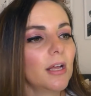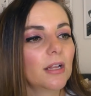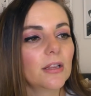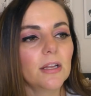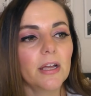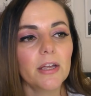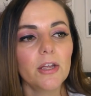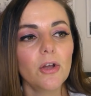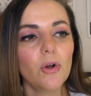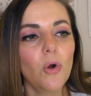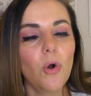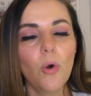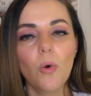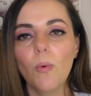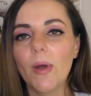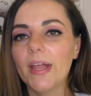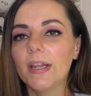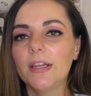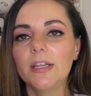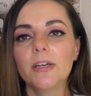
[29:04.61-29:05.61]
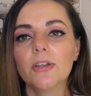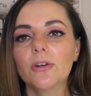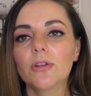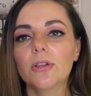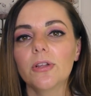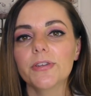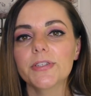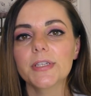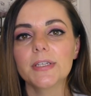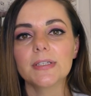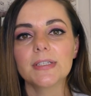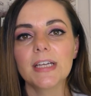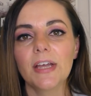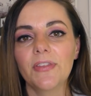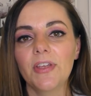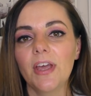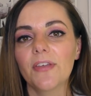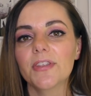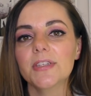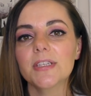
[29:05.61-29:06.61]
like a hallway linen closet down
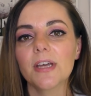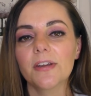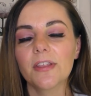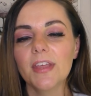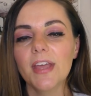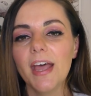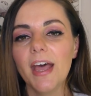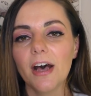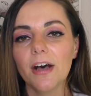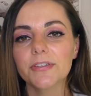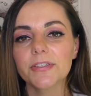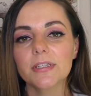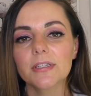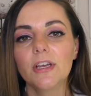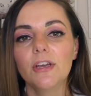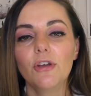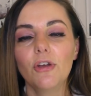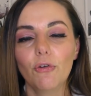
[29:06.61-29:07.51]
the other side of the house